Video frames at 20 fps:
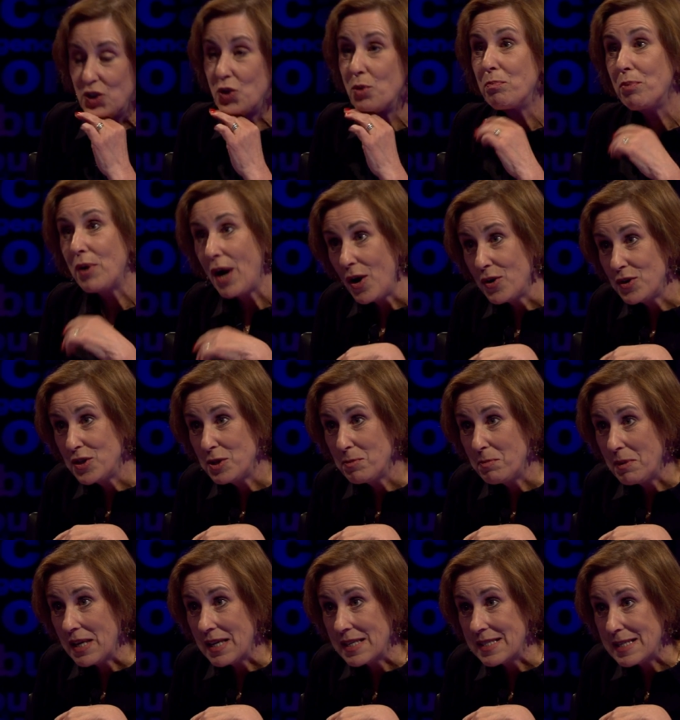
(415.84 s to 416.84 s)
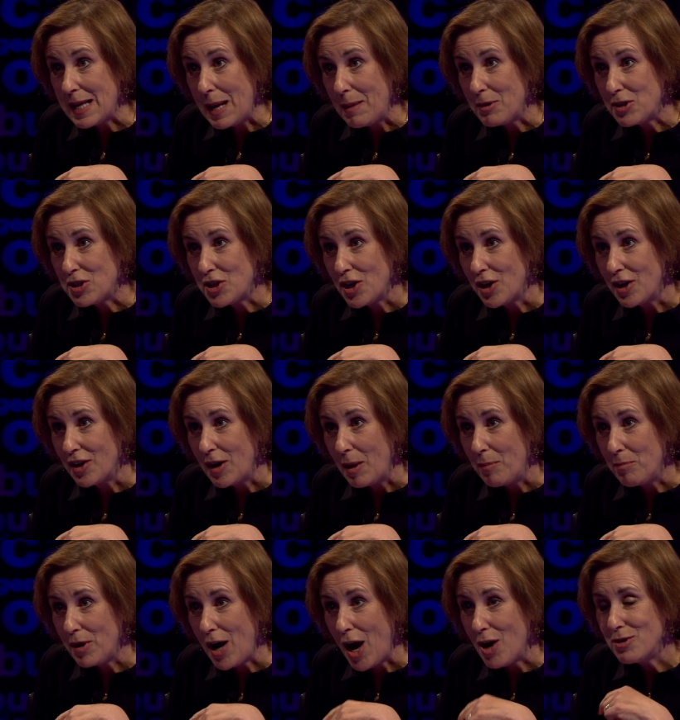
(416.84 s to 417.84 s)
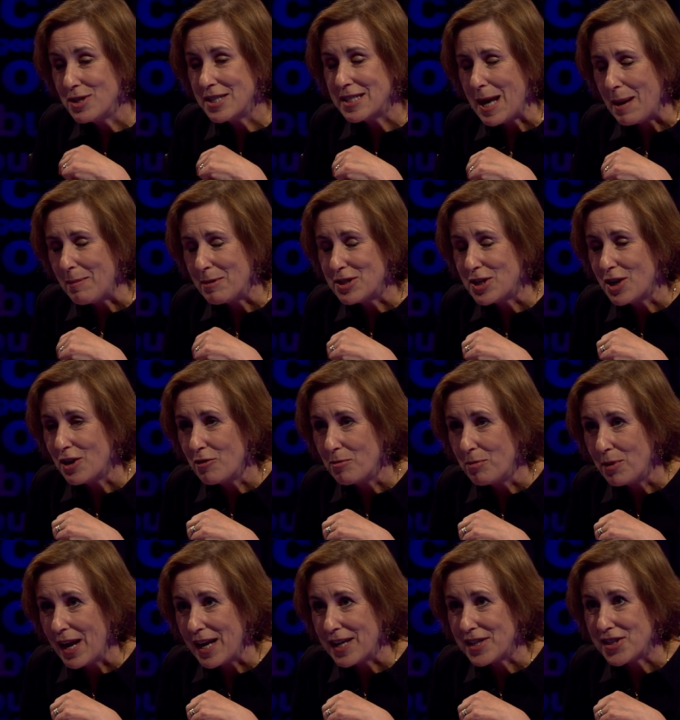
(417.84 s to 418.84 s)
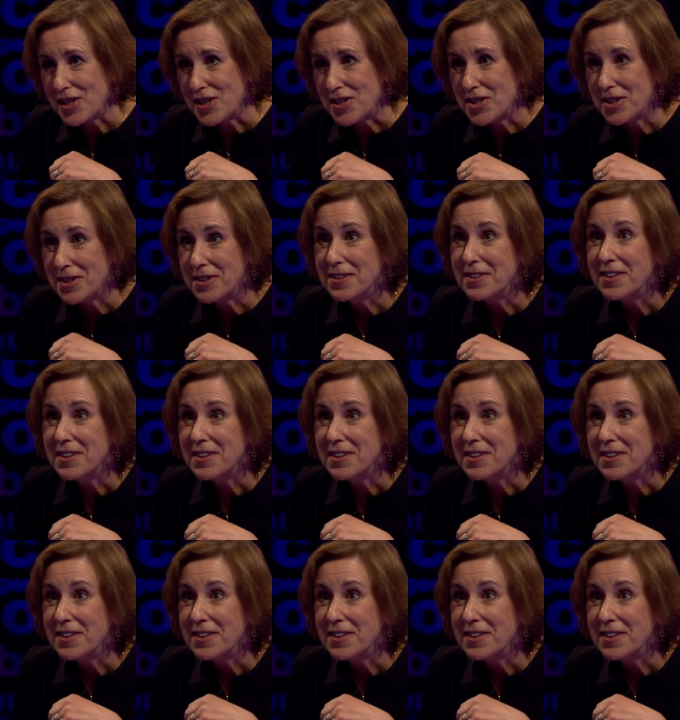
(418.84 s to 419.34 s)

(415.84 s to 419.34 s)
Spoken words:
are you proud to be a proud saboteur of Brexit?